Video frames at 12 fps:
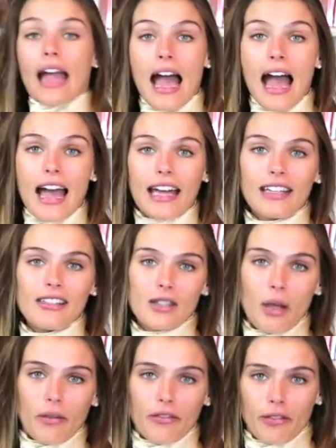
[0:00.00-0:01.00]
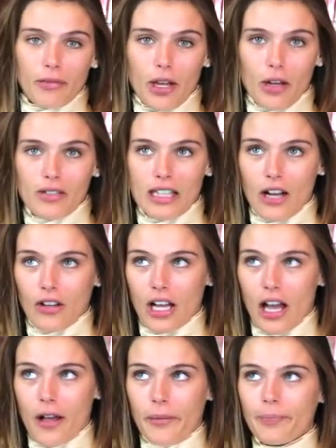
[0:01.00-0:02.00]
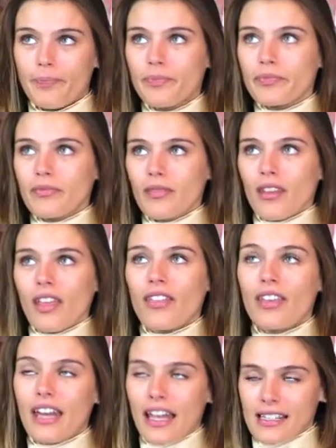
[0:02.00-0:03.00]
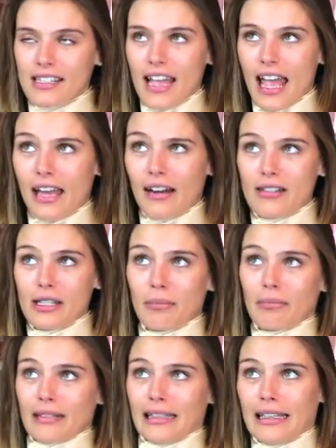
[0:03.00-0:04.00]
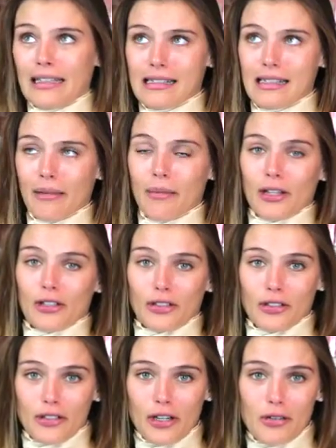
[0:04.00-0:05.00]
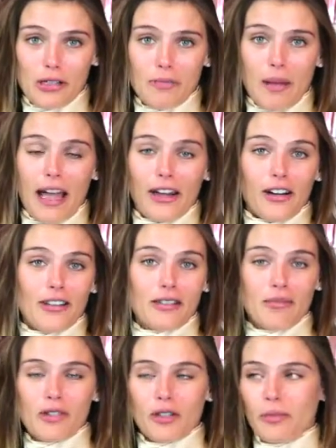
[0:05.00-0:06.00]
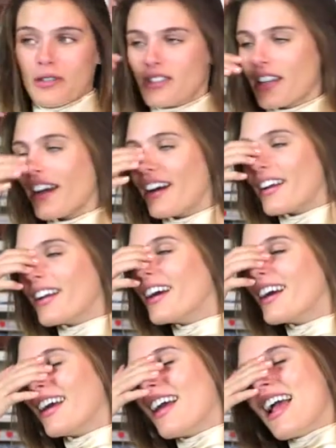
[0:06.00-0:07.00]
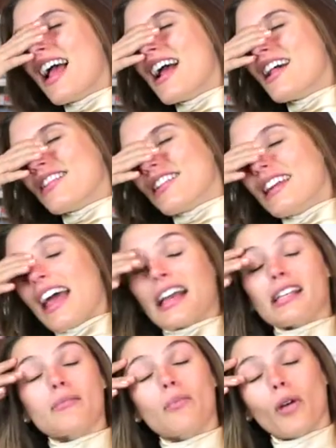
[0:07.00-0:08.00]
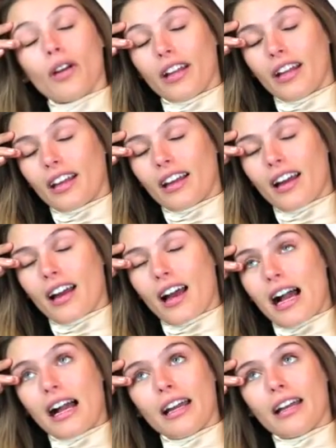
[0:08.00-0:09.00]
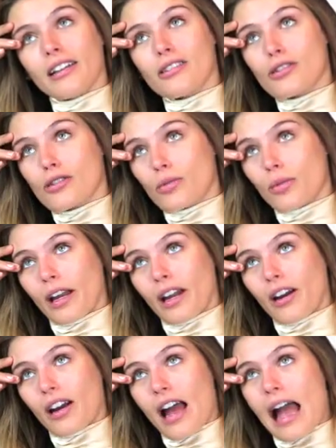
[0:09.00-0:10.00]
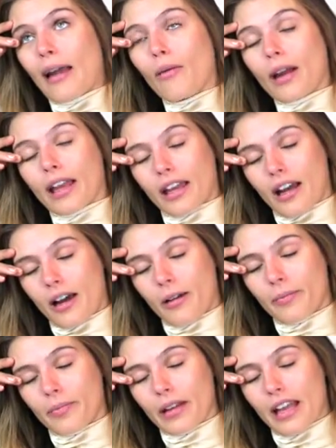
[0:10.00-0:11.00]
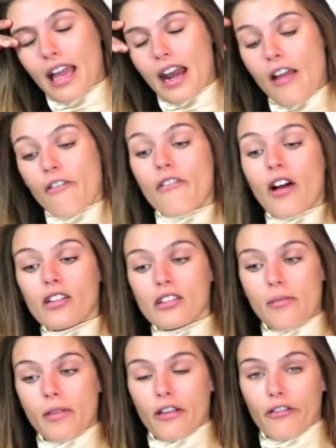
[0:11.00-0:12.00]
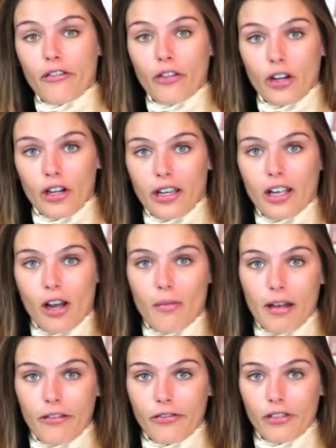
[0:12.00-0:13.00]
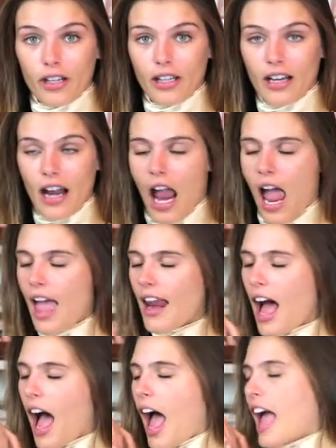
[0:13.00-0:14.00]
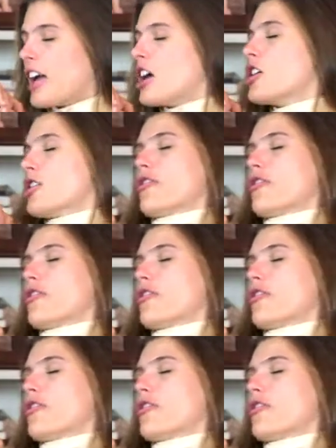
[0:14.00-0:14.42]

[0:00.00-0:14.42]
had someone from the hotel come the next day, and I was like, please, like, make sure there's no spiders, I'm super scared. The next morning, I swear, I wake up and I felt something furry on my foot, and I